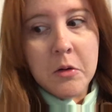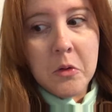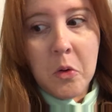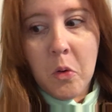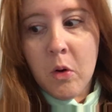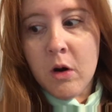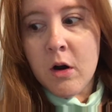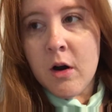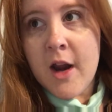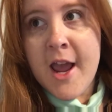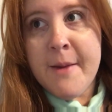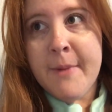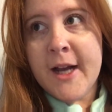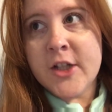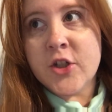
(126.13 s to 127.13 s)
Or
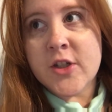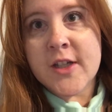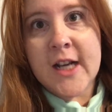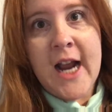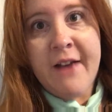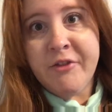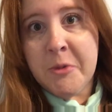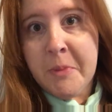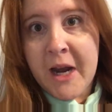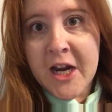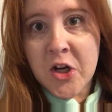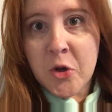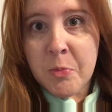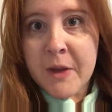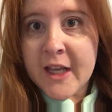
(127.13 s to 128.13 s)
am I just gonna have to buy a
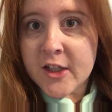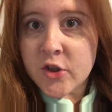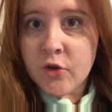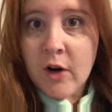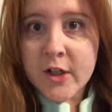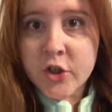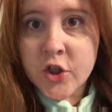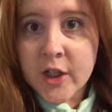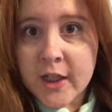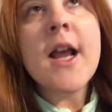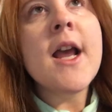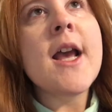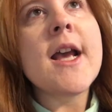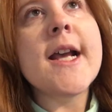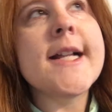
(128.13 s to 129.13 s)
new pink scrunchie?
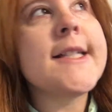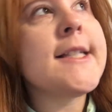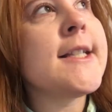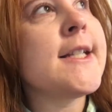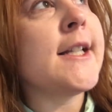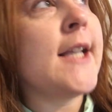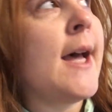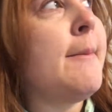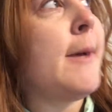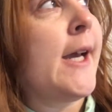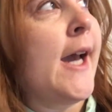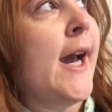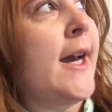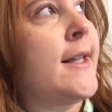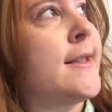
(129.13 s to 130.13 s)
It's a dilemma,
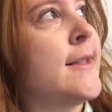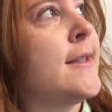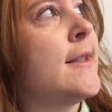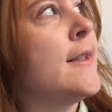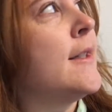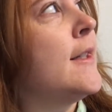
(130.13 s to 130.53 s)
guys.